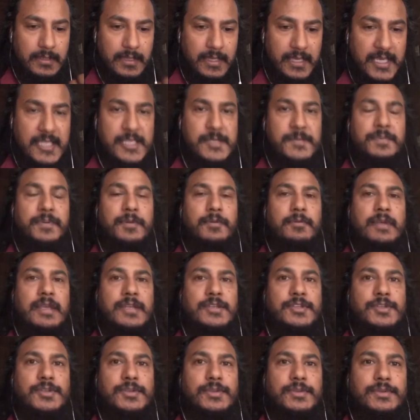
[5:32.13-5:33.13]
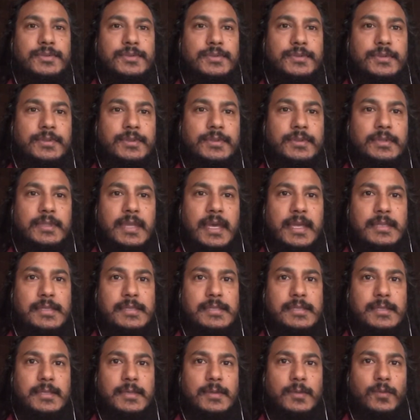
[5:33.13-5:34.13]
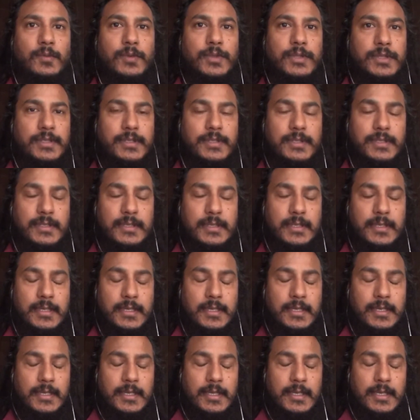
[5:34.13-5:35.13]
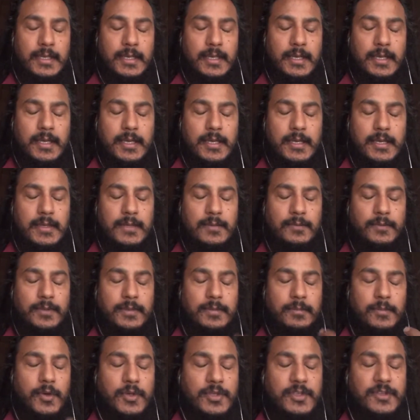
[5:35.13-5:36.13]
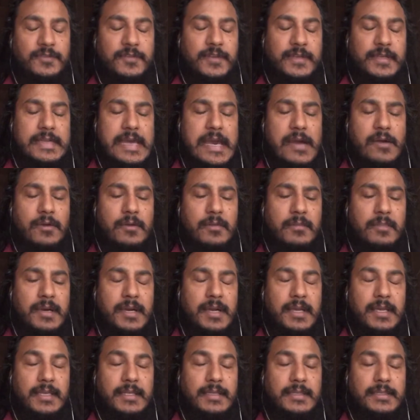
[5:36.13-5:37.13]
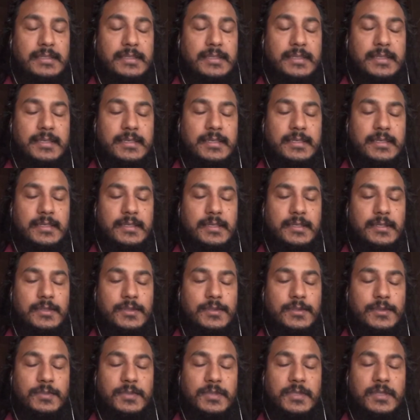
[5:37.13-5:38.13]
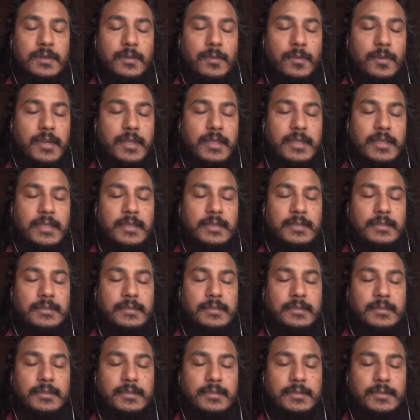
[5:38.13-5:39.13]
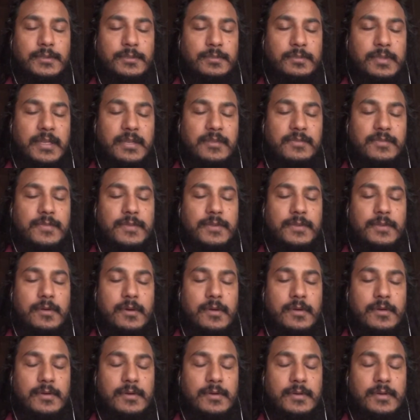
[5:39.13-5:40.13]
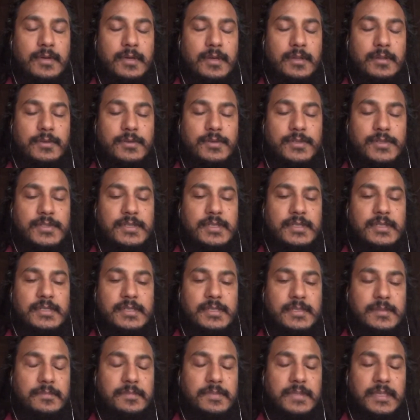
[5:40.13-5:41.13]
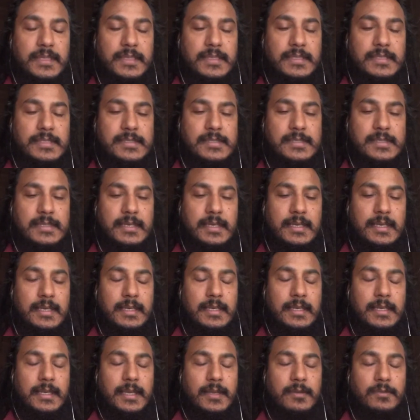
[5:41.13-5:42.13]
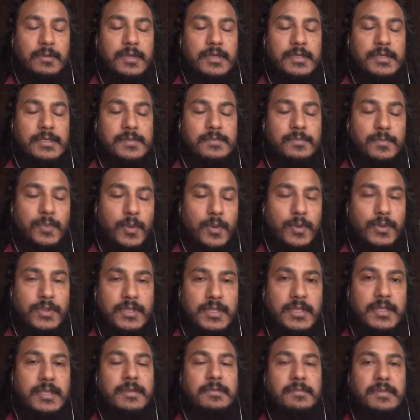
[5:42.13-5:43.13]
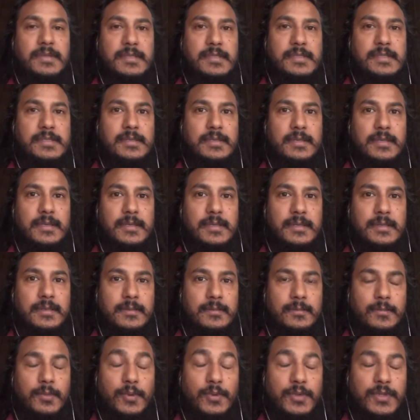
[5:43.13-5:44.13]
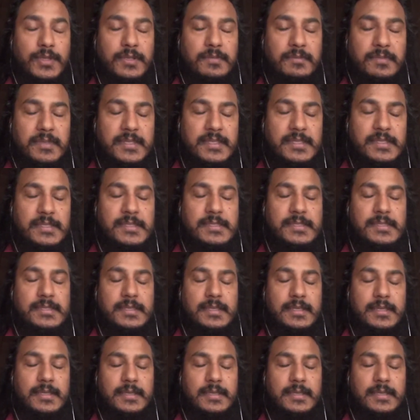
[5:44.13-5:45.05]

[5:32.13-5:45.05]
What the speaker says: aspiration that we motivate our mind to be awakened to benefit other sentient beings. And what does bodhi means? Bodhi means